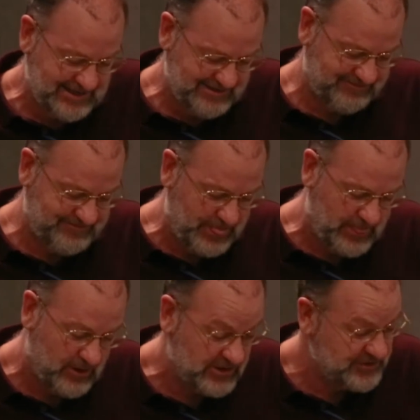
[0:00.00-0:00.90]
it.
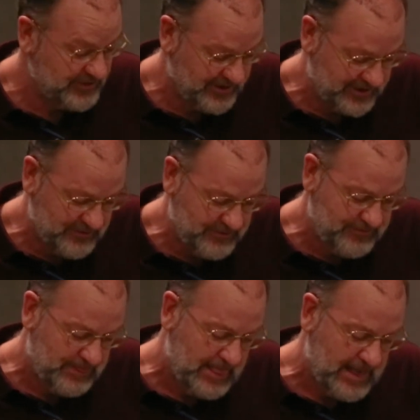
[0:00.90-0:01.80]
I certainly could.
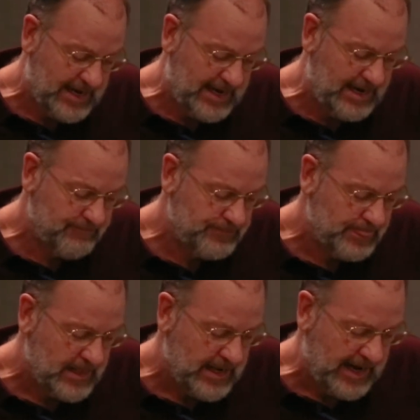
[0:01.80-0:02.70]

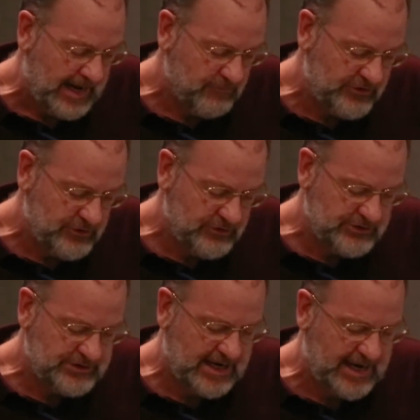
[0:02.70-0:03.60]
And we
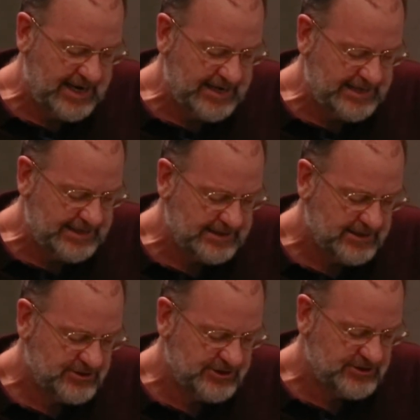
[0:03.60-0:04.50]
used a
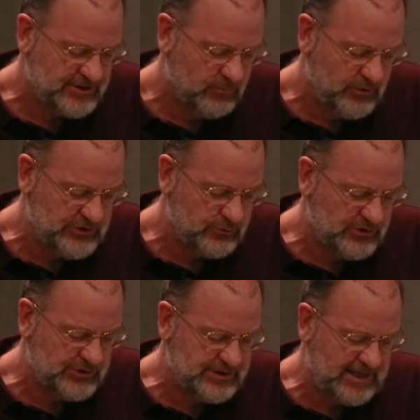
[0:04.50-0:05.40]
system which
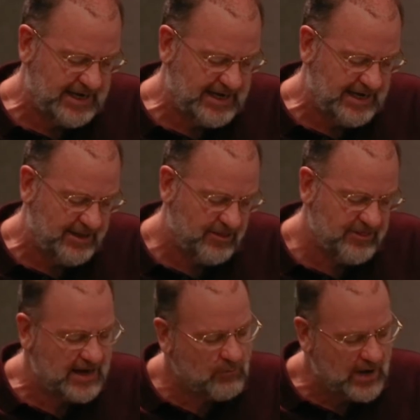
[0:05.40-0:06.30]
was
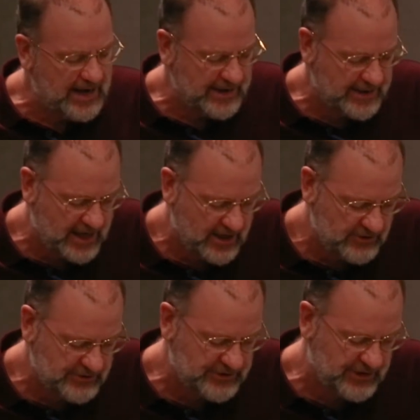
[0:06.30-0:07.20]
Thackway and
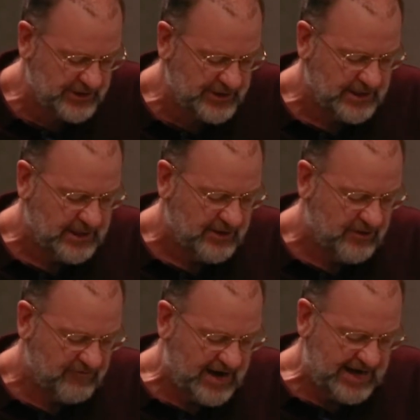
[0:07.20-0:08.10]
Co.'s the
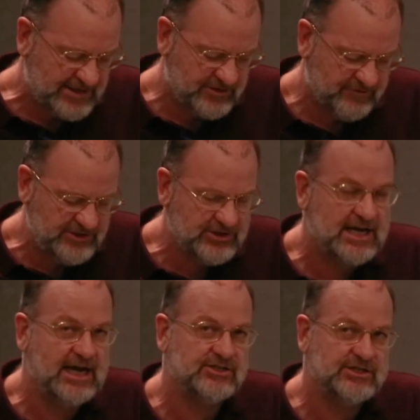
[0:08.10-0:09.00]
VAST, the
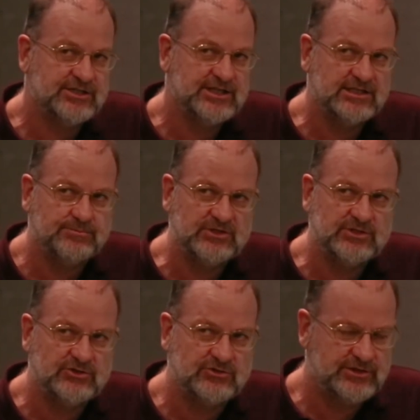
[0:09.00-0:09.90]
Vegetation
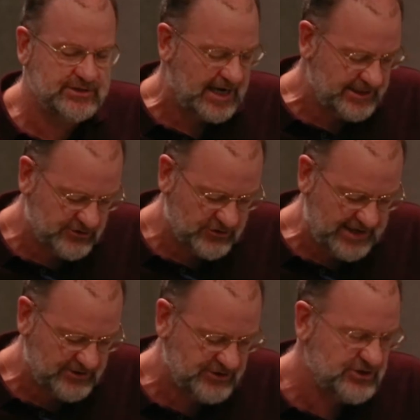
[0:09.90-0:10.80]
Assessment State and
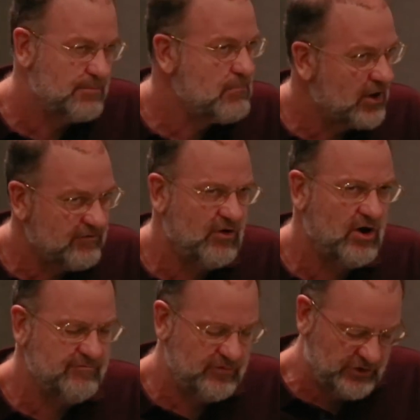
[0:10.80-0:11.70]
Transition, a
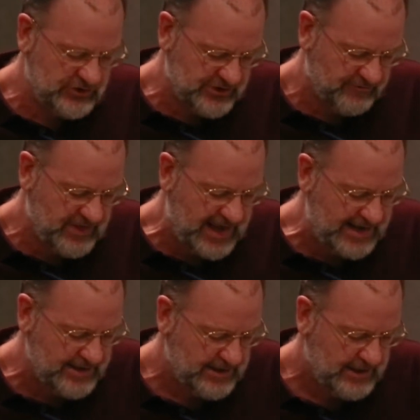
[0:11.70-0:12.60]
modified version of that